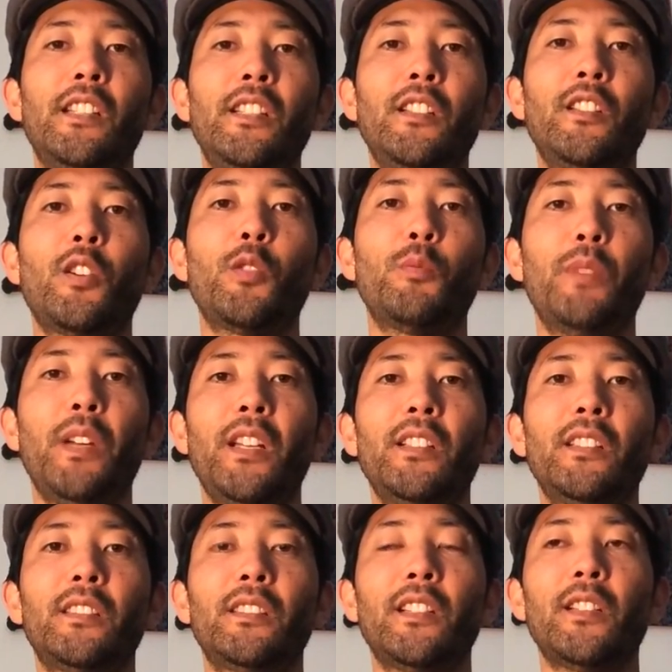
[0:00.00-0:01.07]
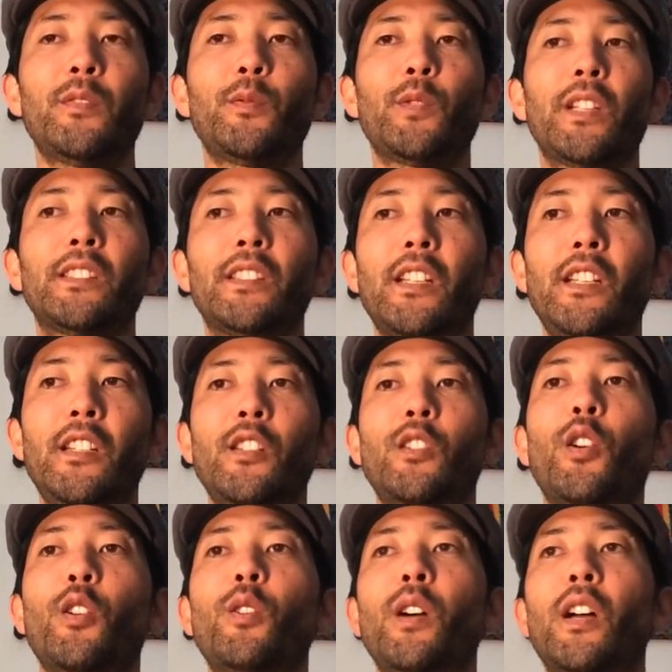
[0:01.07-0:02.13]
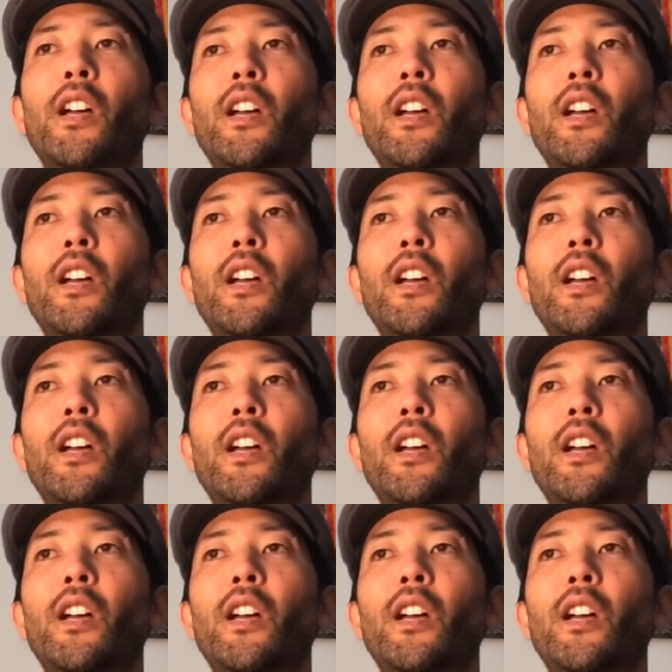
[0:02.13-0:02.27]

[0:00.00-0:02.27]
ego based. And when I say ego,